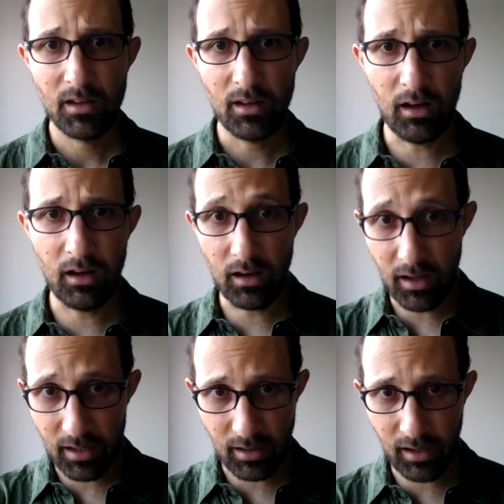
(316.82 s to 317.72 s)

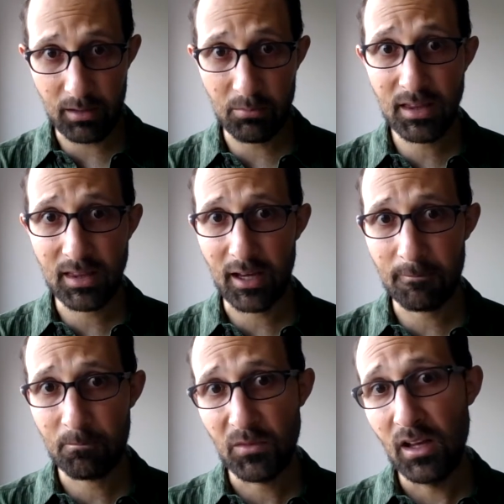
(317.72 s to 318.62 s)
And I admit that.
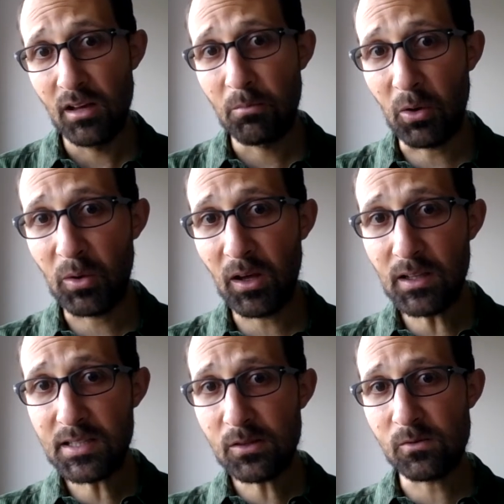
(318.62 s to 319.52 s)
But we
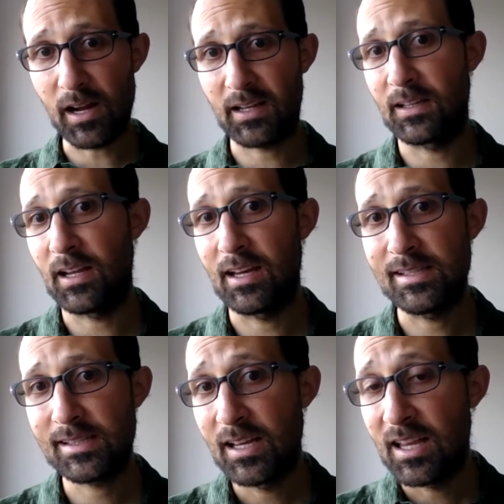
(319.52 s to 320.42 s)
also
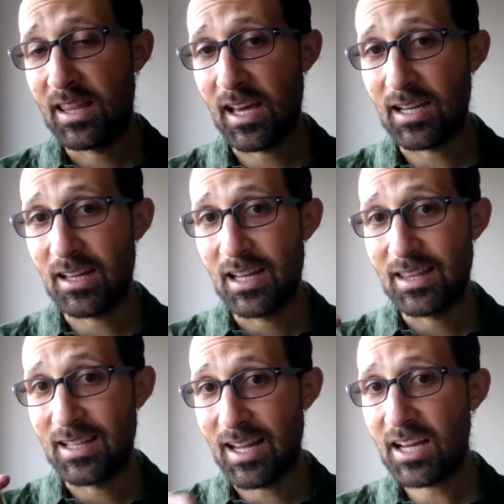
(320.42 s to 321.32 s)
recognize that
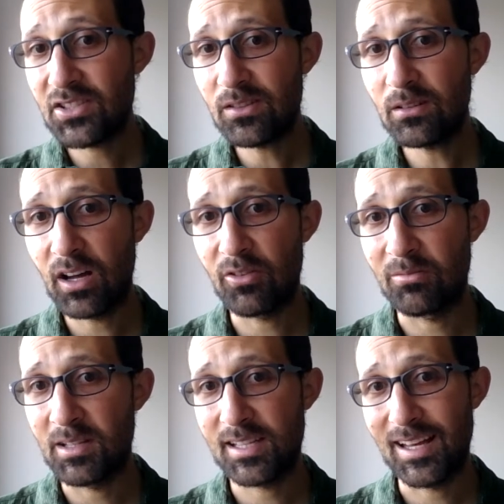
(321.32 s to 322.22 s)
the national
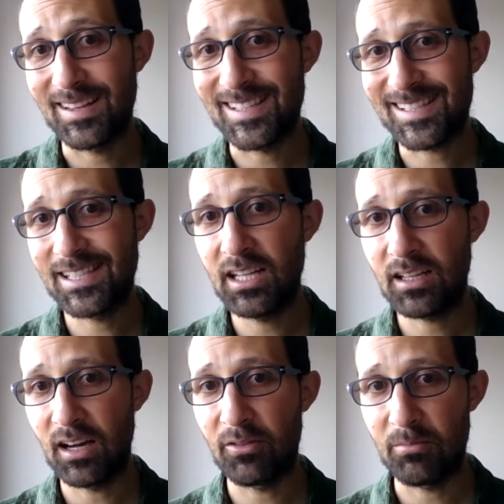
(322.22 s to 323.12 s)
government and the state
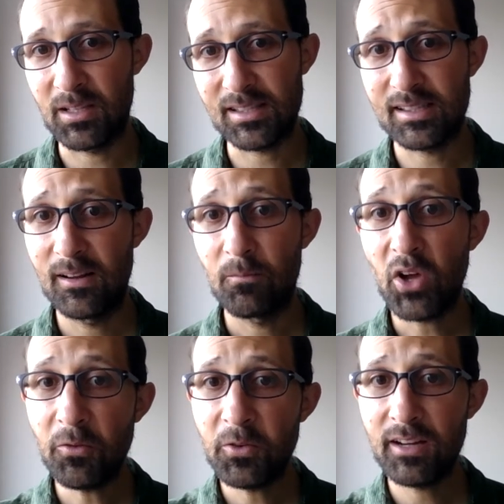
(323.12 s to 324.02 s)
governments
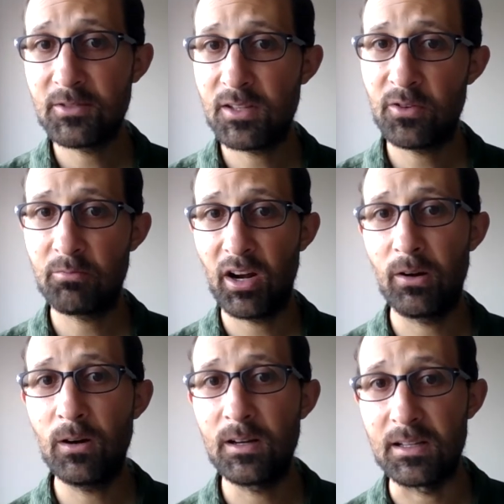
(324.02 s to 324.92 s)
often have different
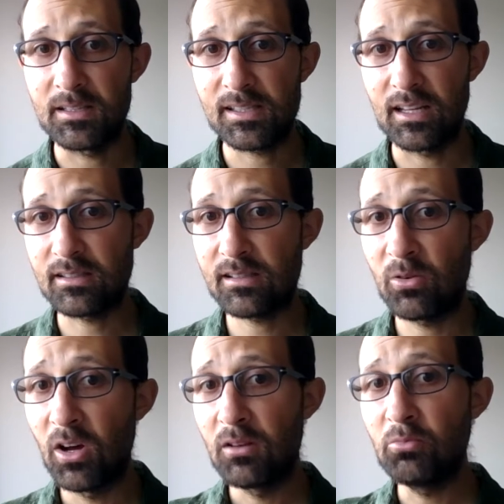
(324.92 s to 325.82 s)
priorities. And so
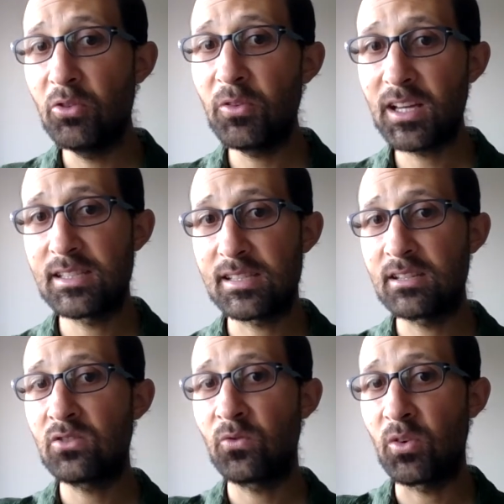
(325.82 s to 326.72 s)
moving a
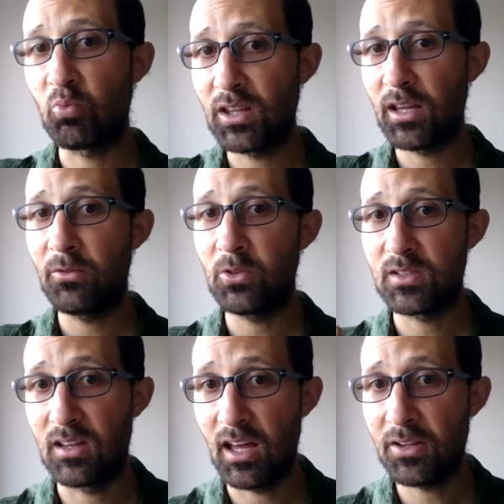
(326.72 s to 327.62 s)
decision from one level
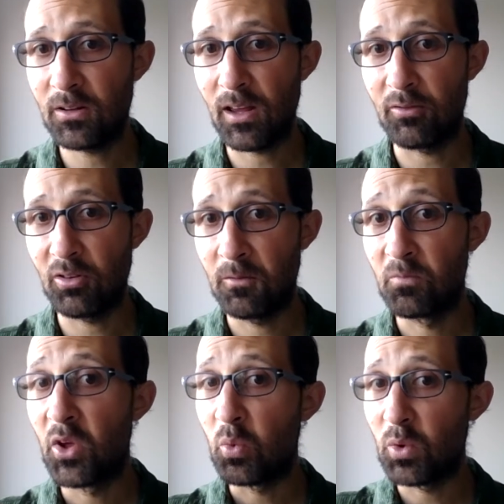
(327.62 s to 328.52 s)
to the other level
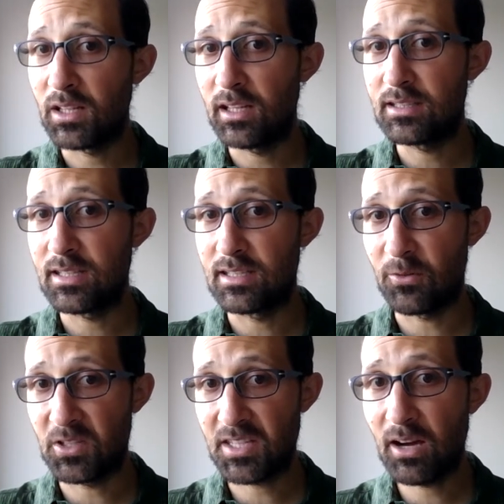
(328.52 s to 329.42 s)
will lead to
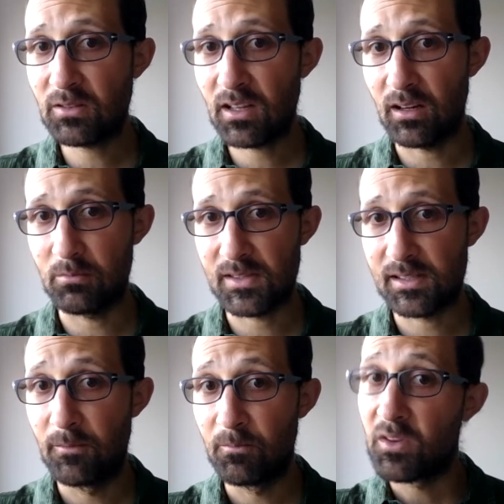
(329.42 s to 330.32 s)
different outcomes.
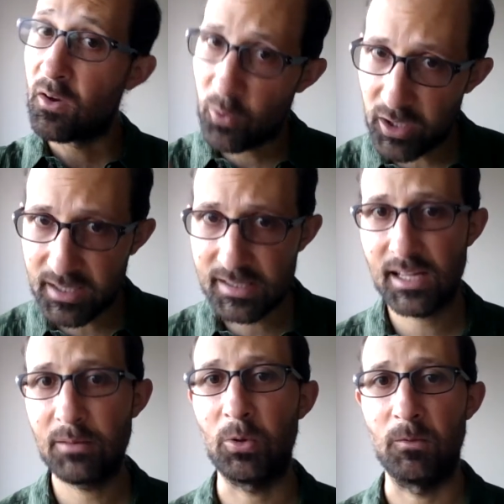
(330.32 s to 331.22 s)
For
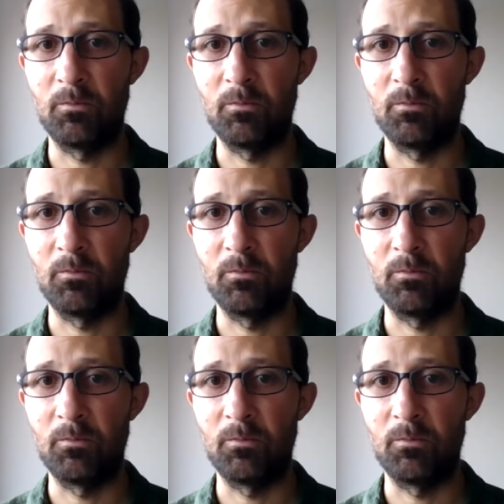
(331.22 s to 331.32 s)
example,